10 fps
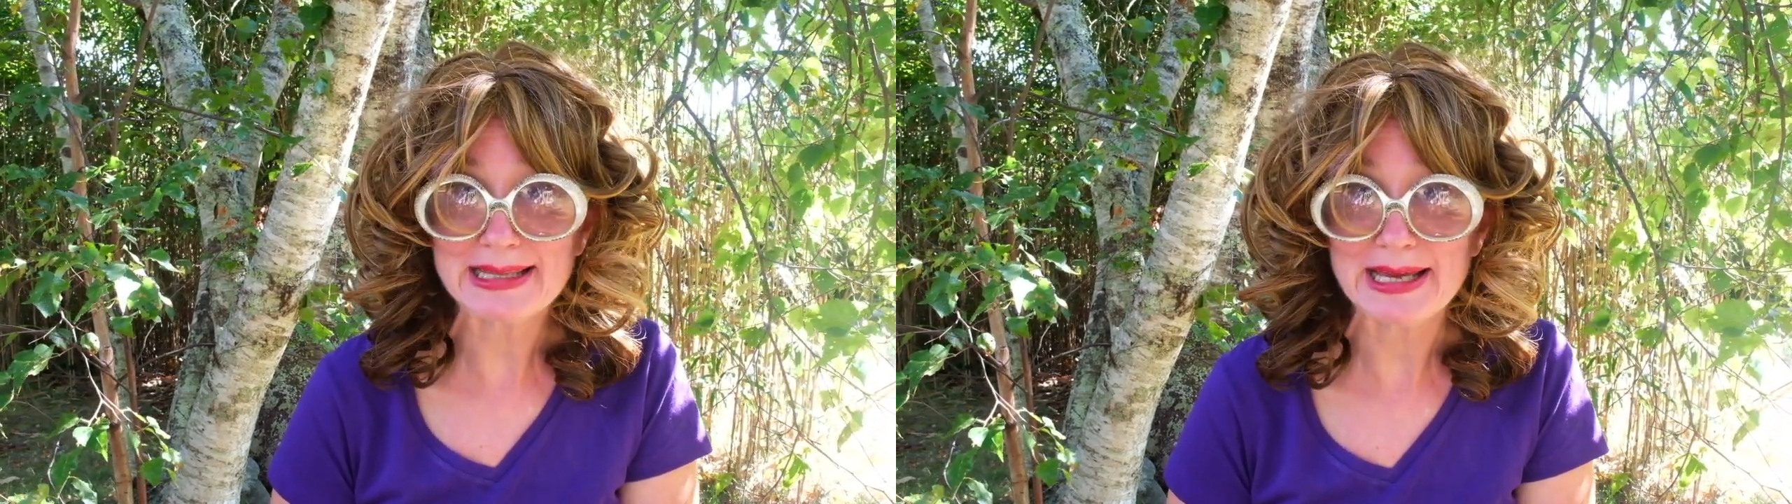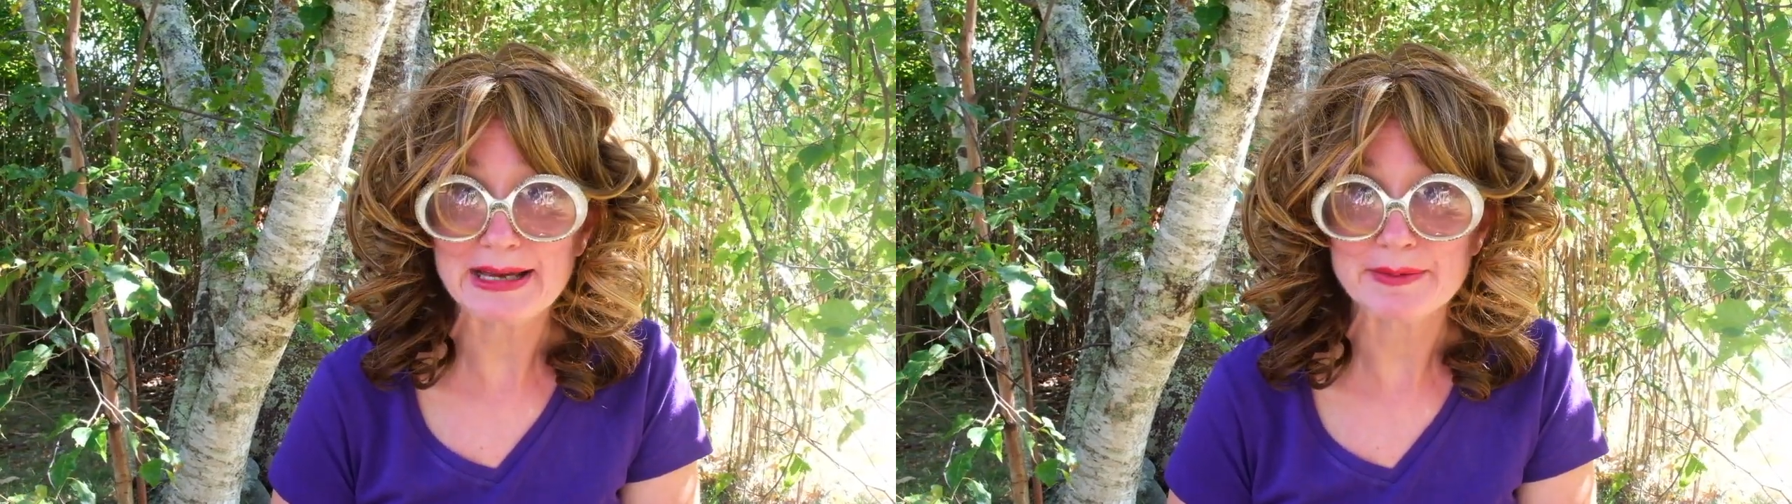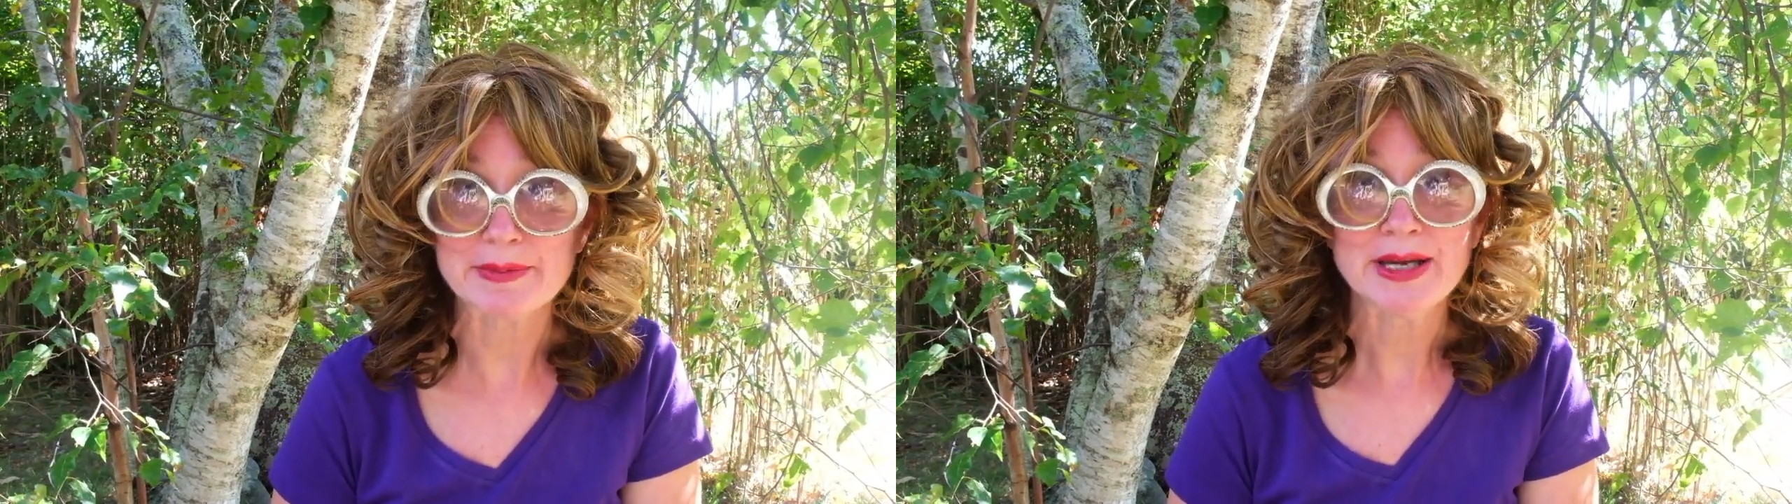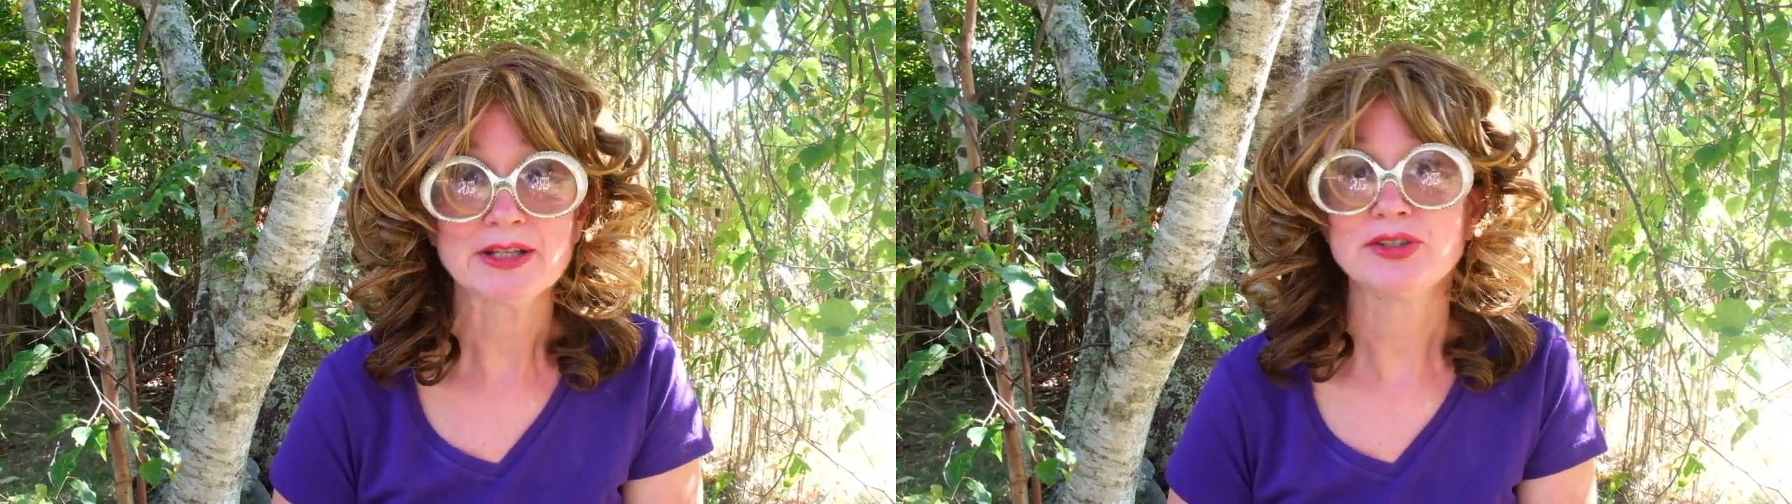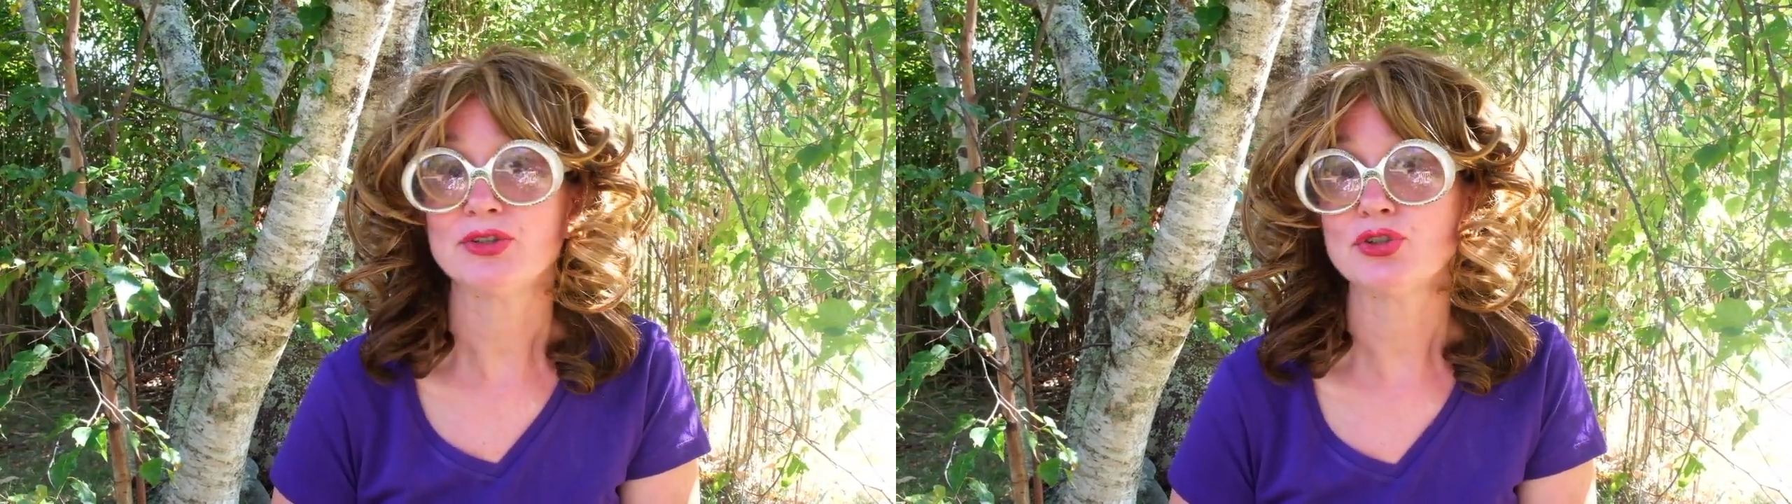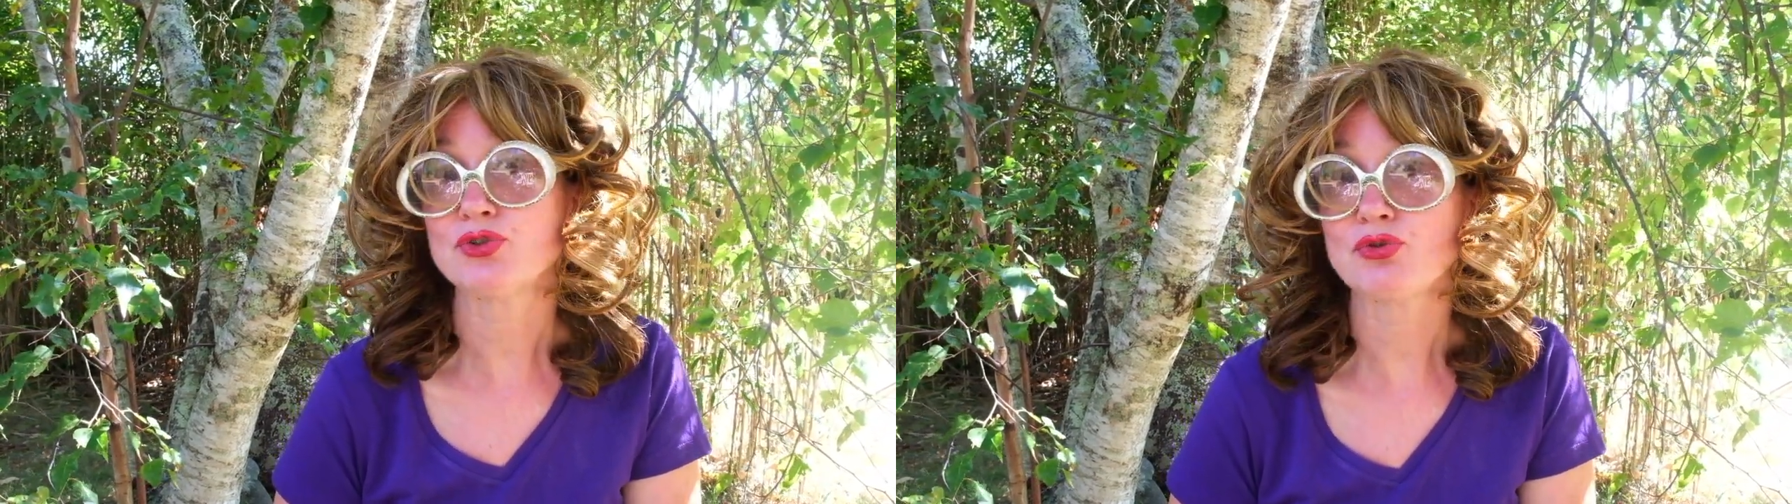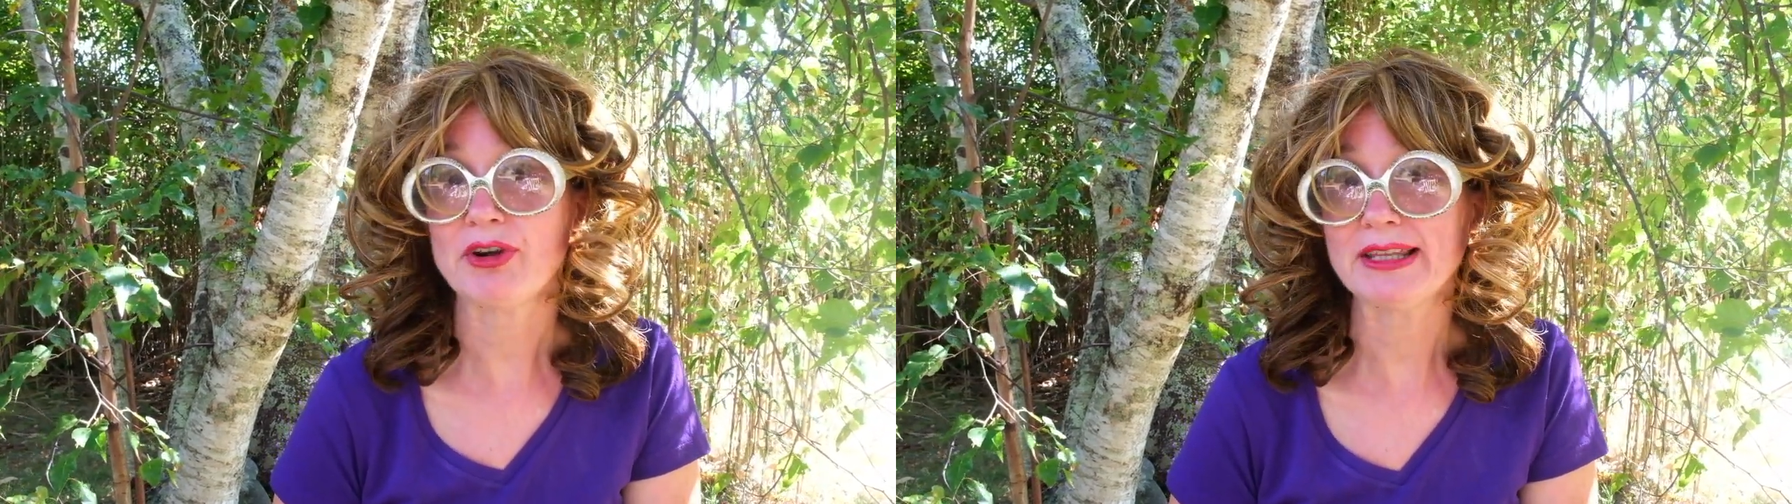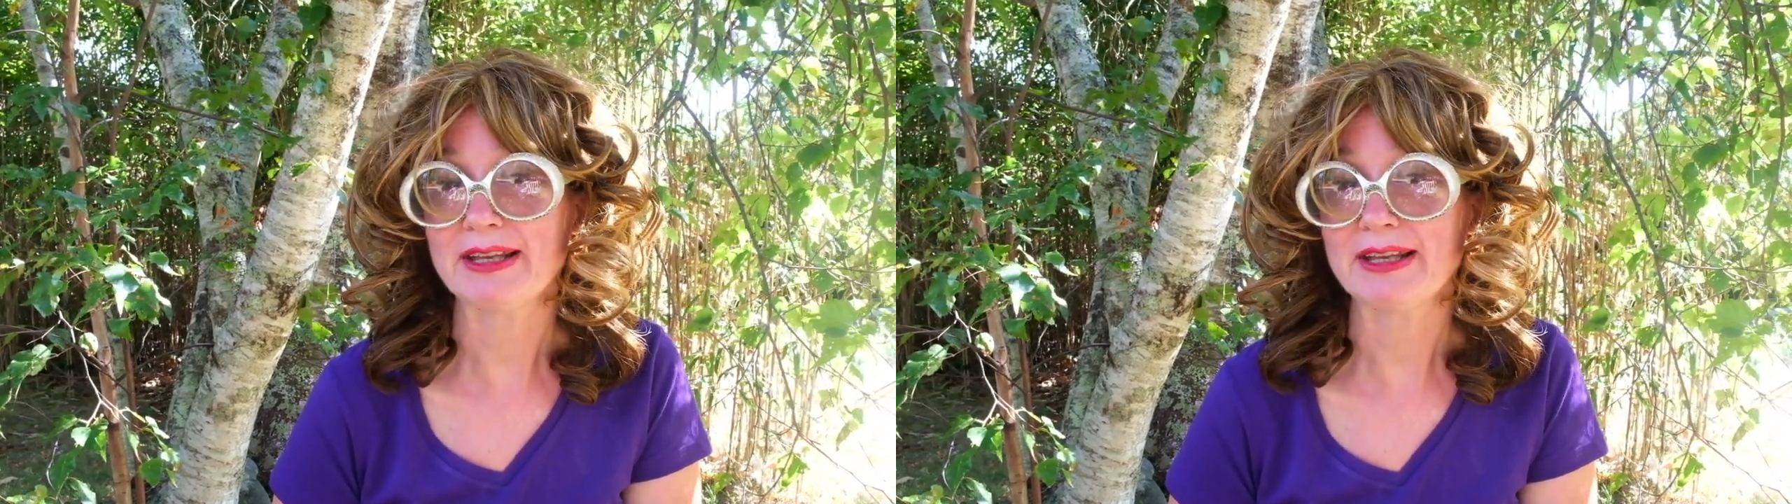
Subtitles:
them to destroying